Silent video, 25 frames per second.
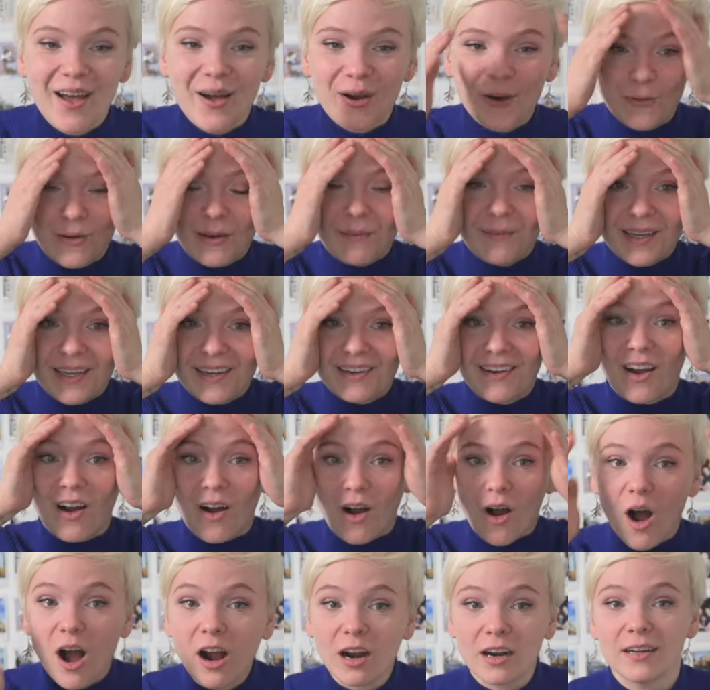Women
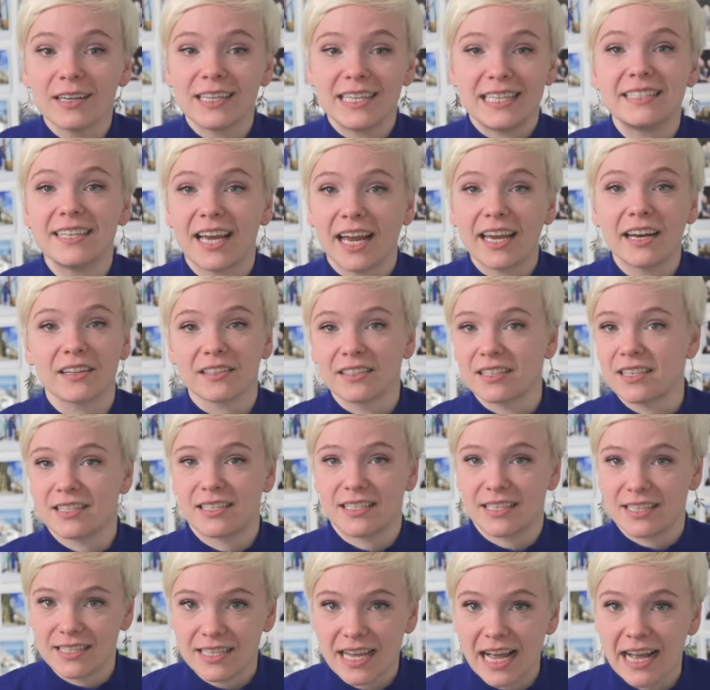are entitled to
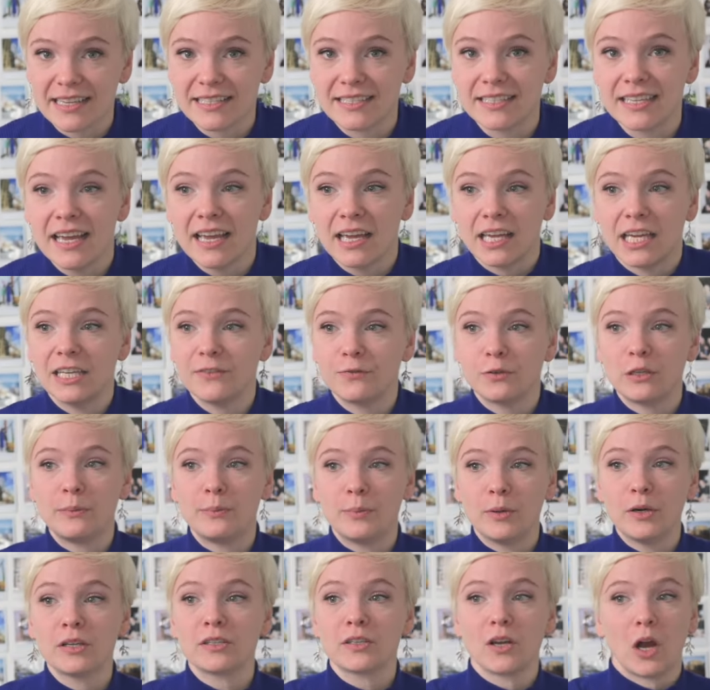success if we
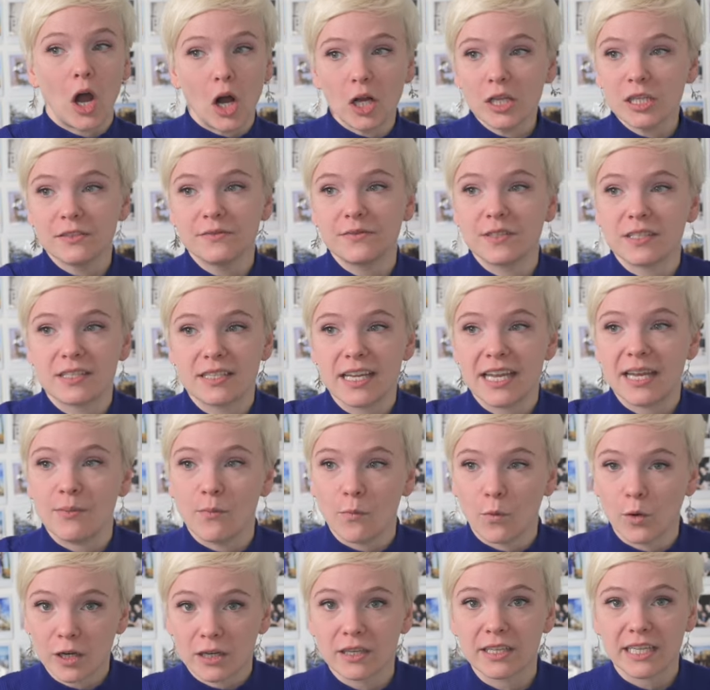put all of the
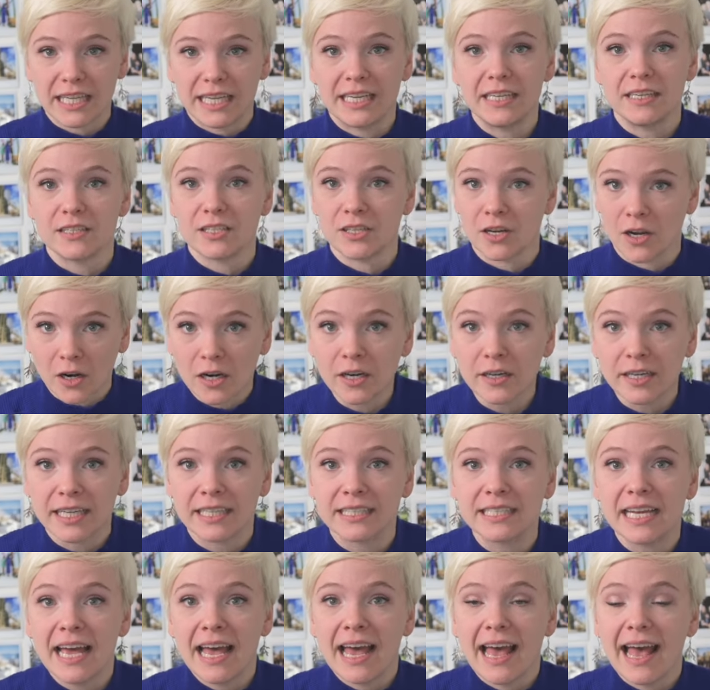same work in to earn
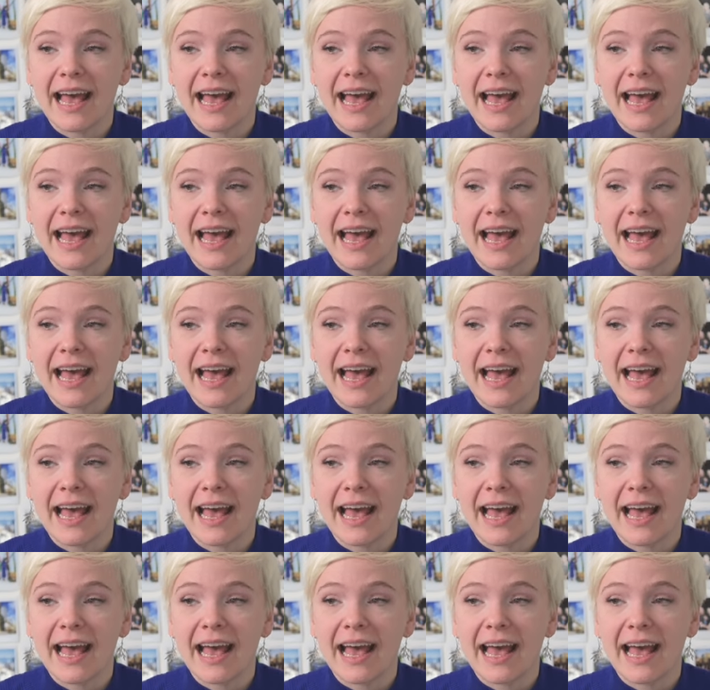it